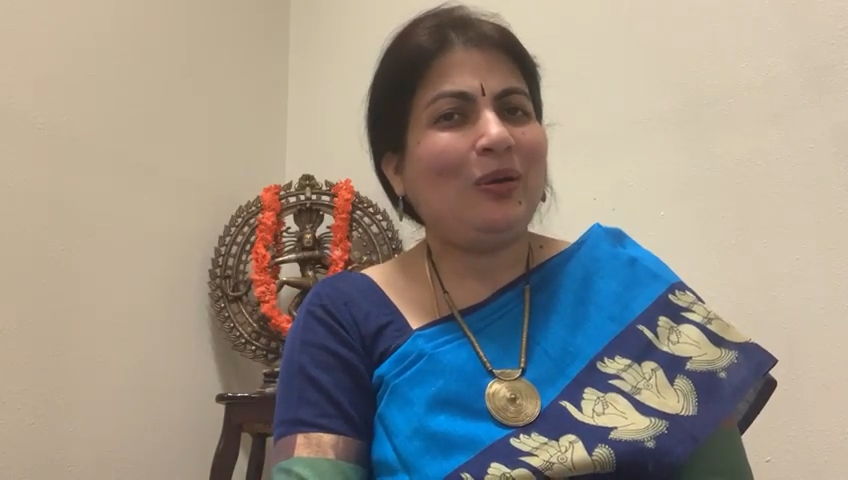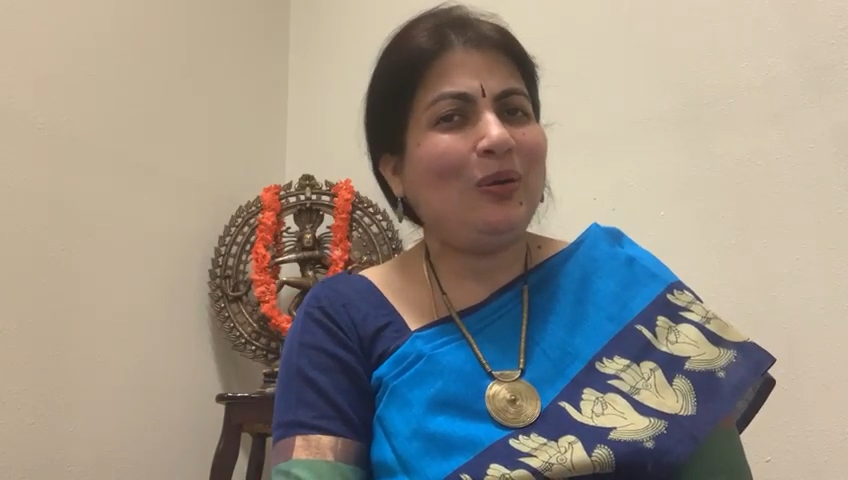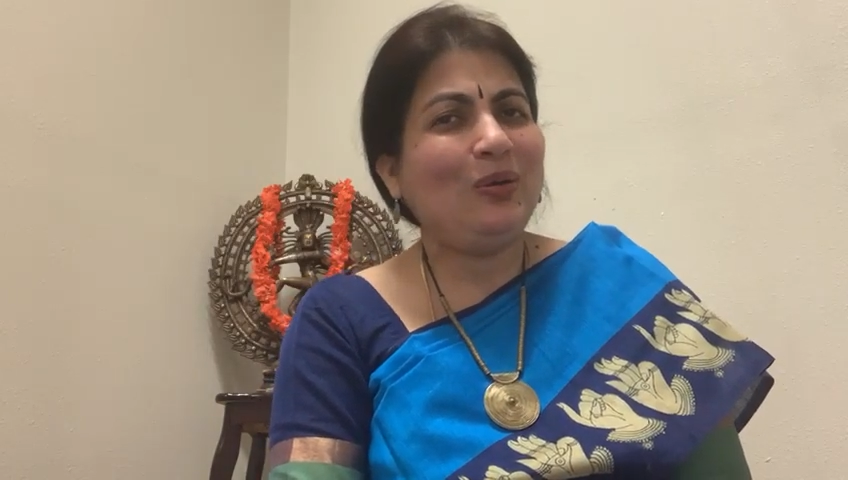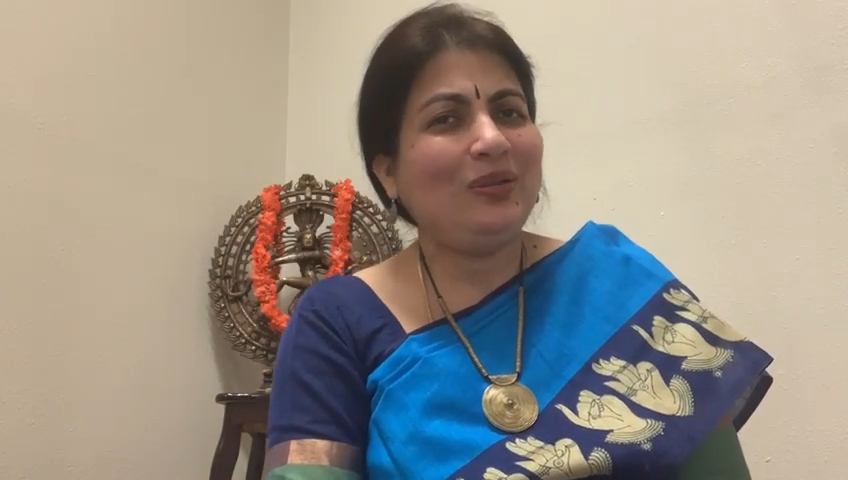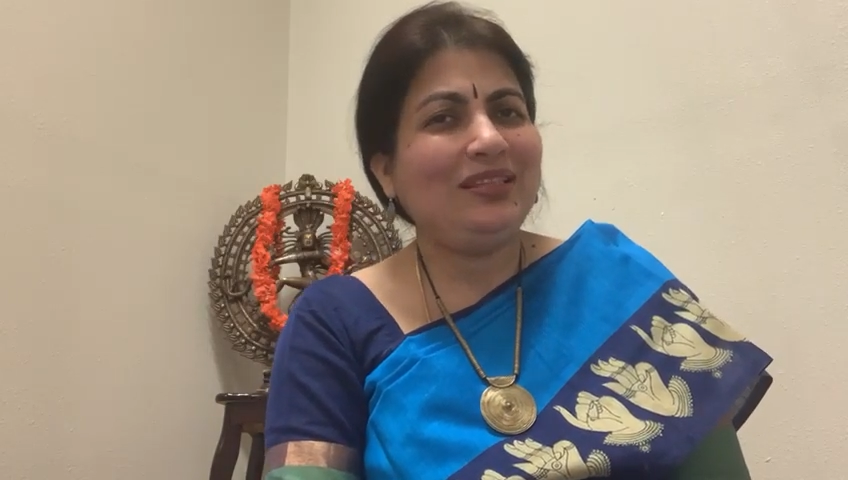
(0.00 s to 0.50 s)

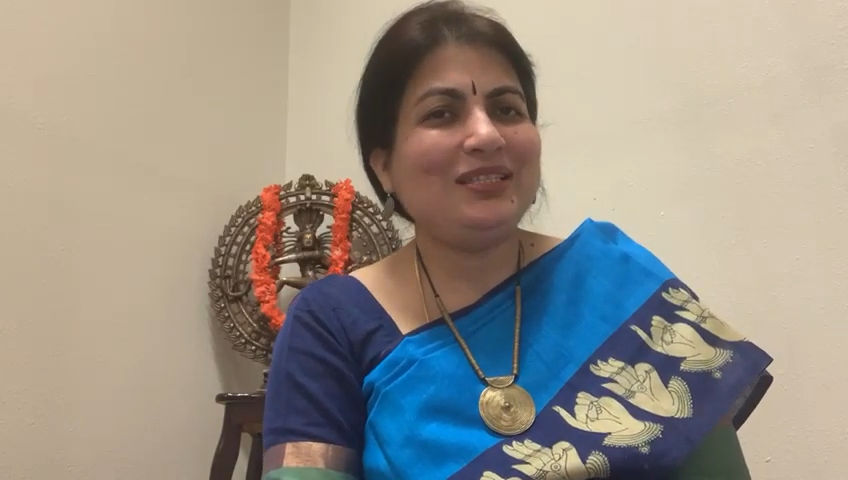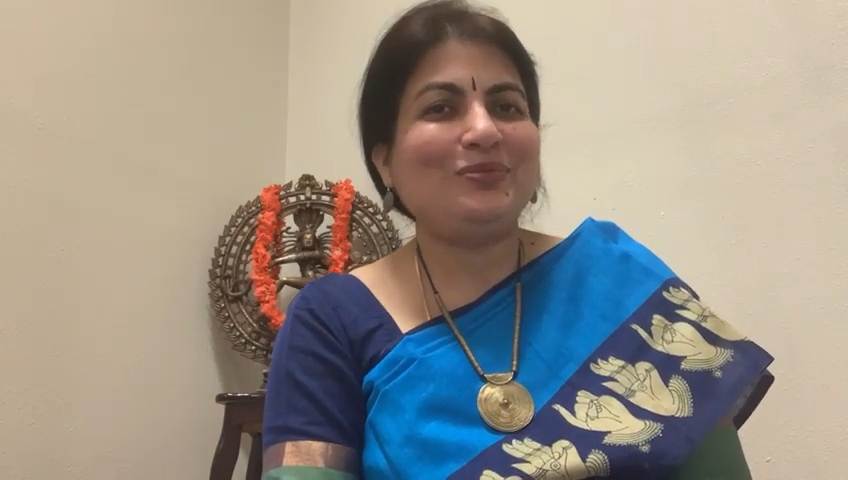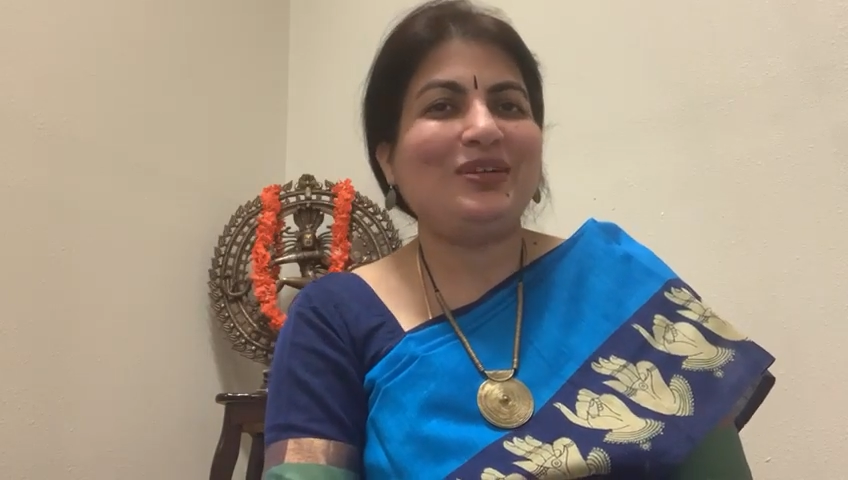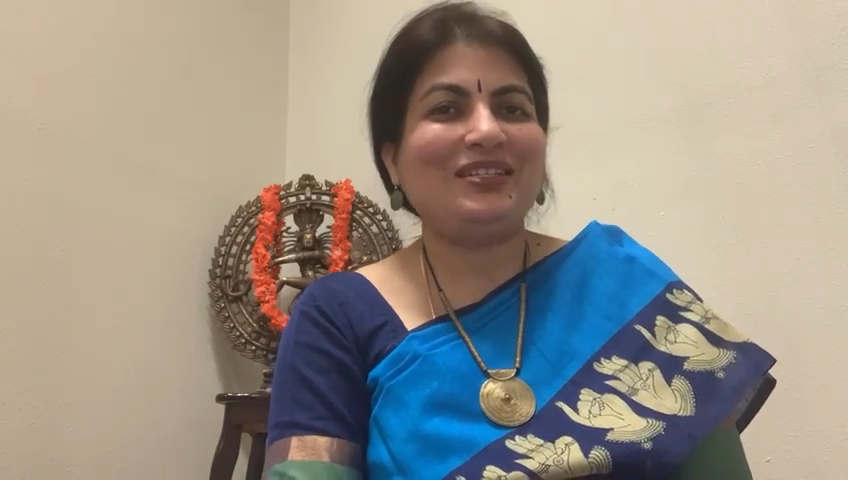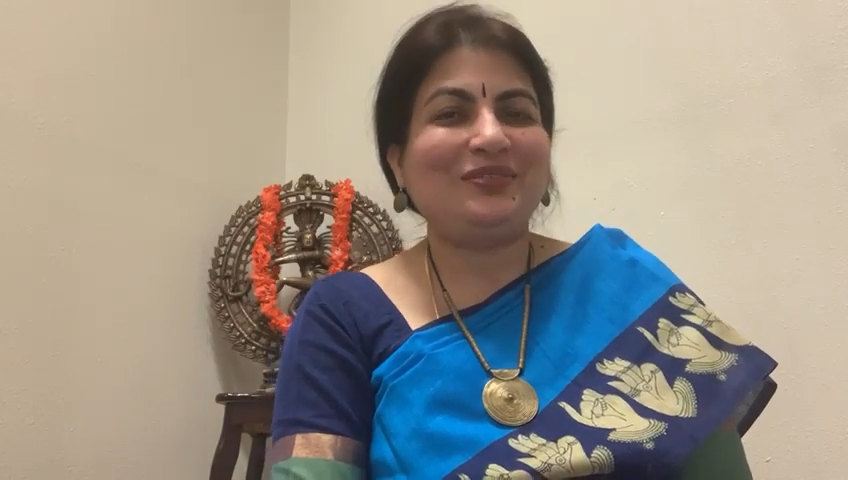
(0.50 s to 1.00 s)
all these
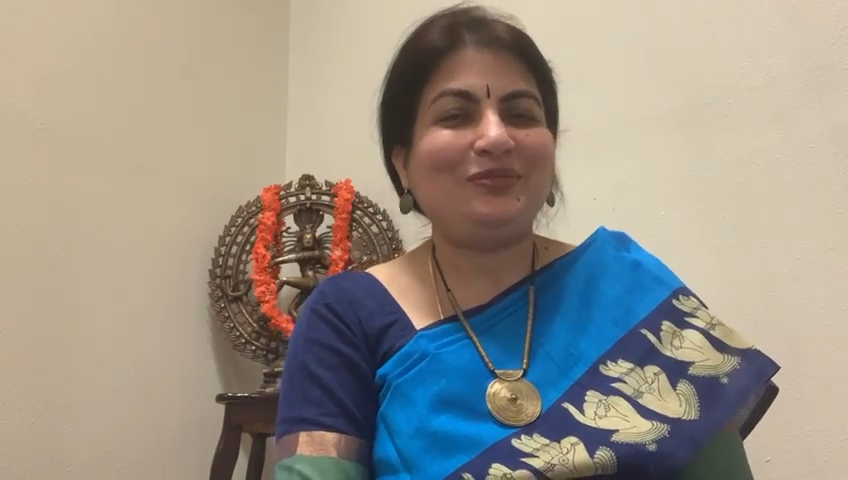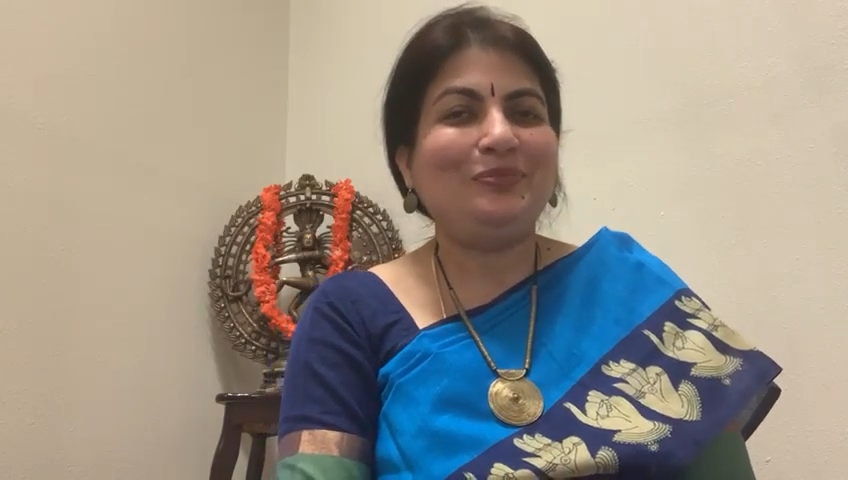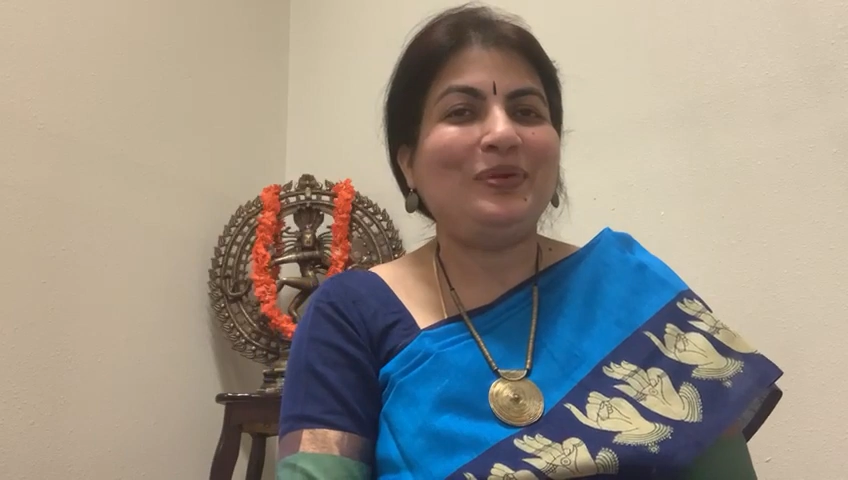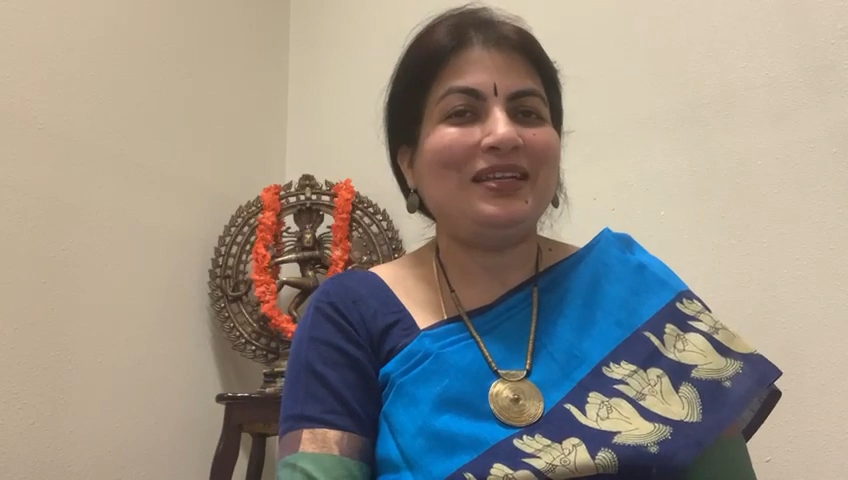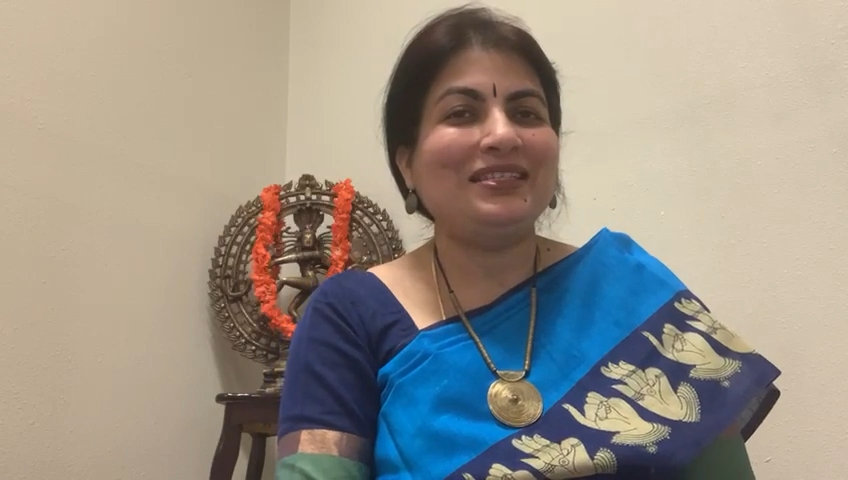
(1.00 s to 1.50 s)
wonderful
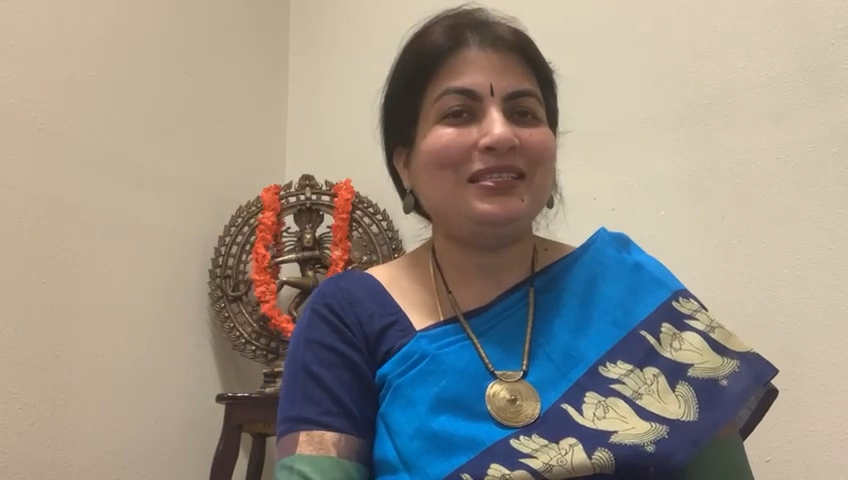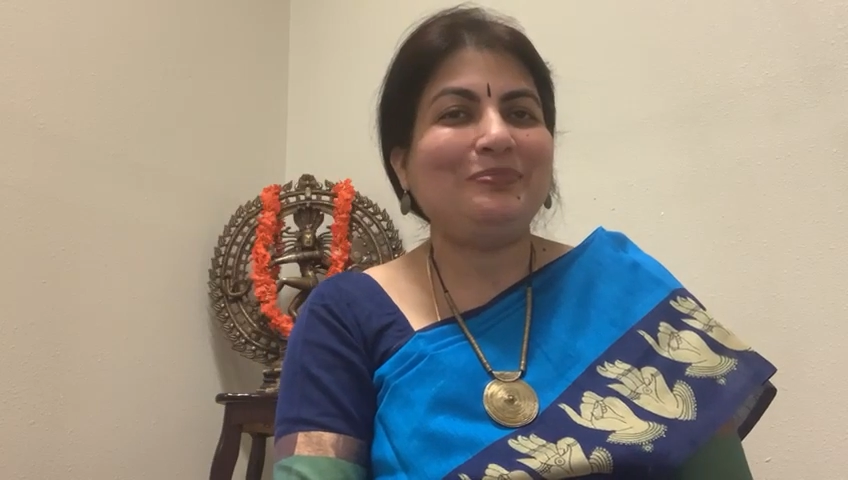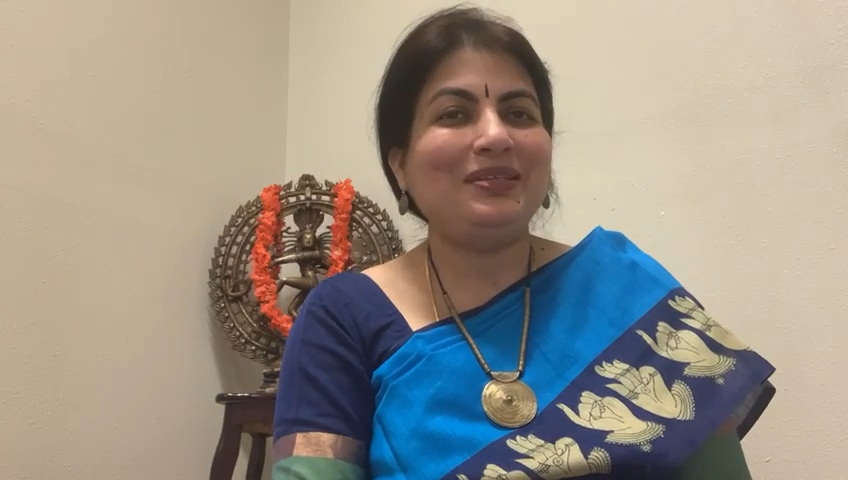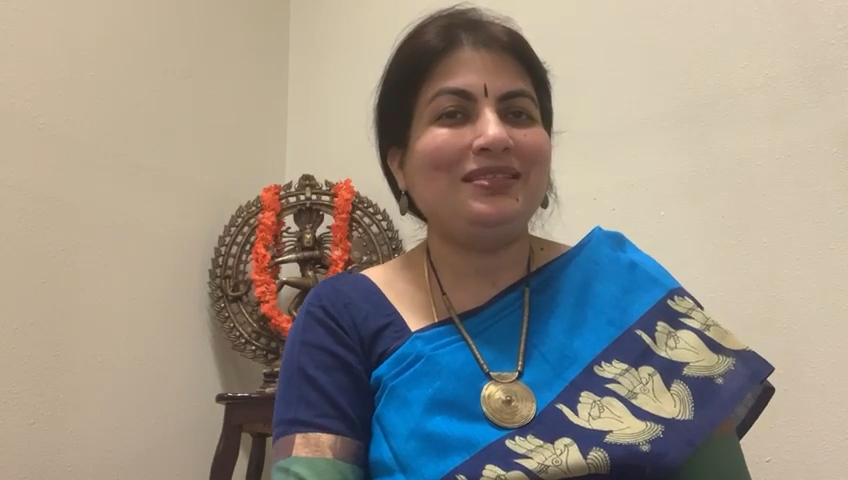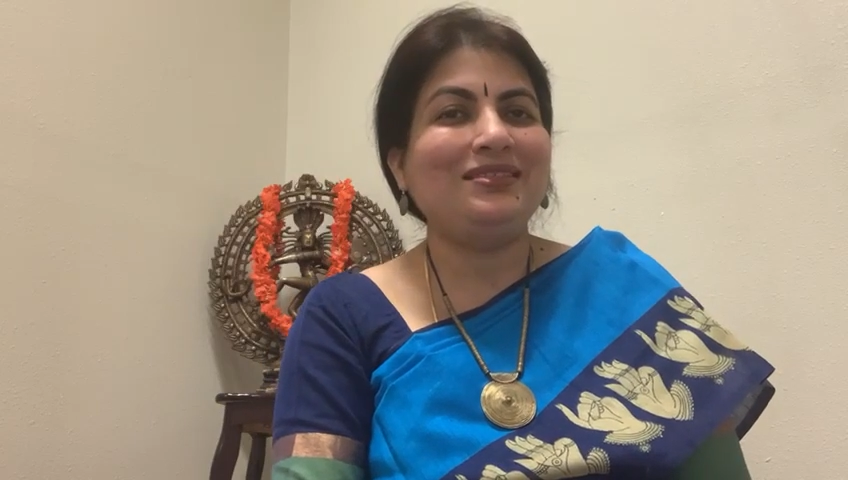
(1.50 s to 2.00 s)

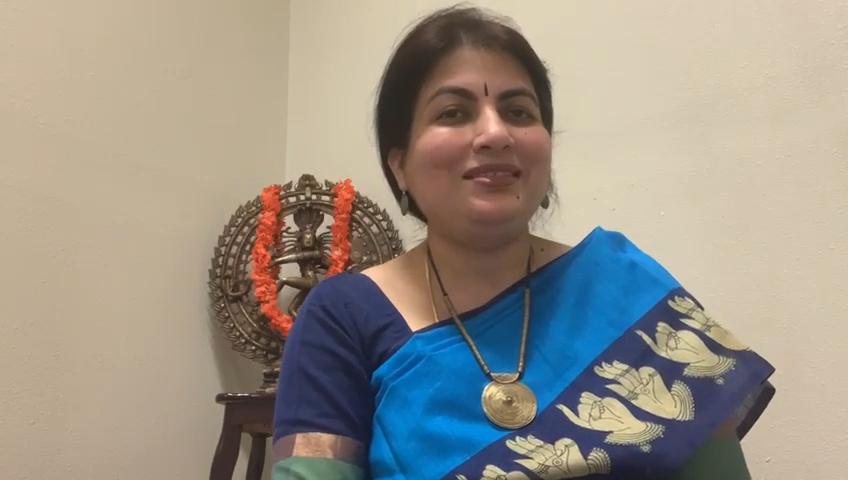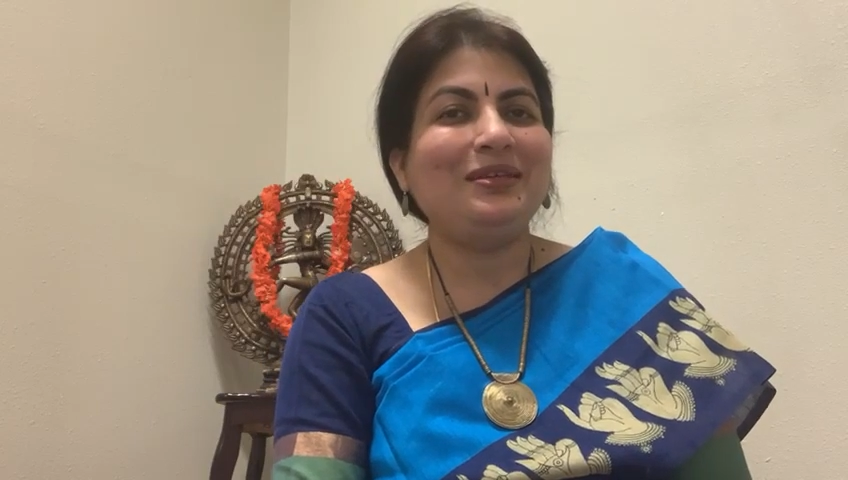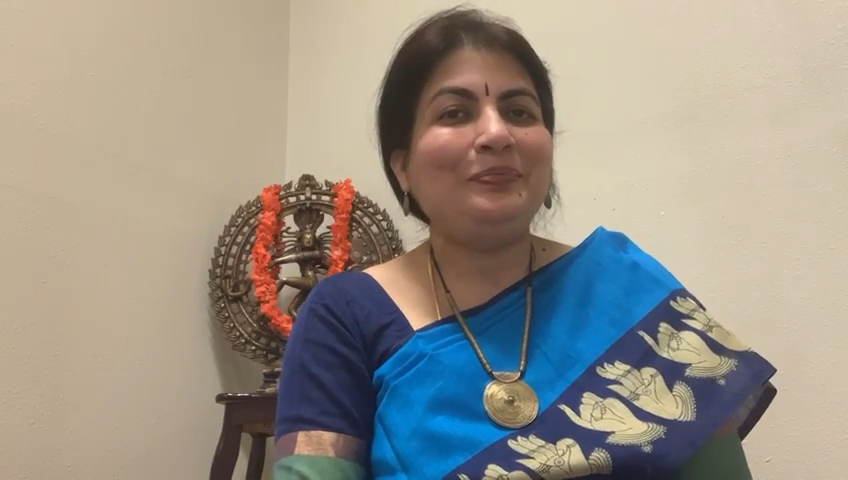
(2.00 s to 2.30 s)
participants